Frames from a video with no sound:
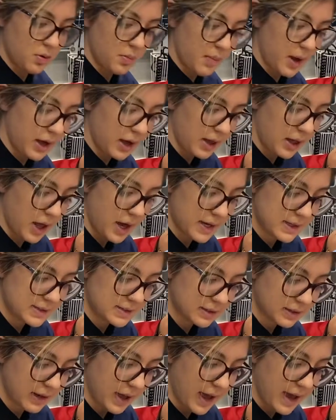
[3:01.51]
my
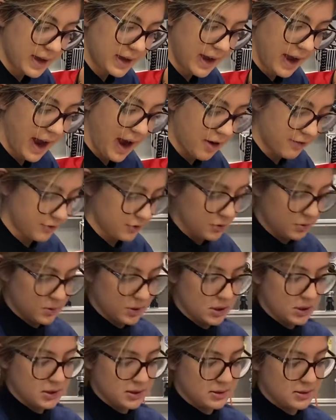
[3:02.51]
client's leg
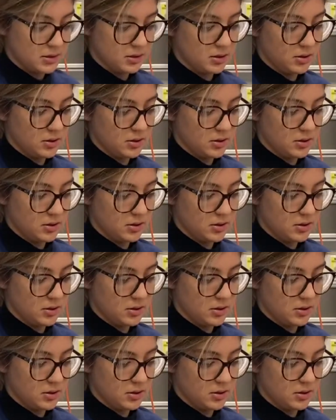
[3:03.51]
afterwards.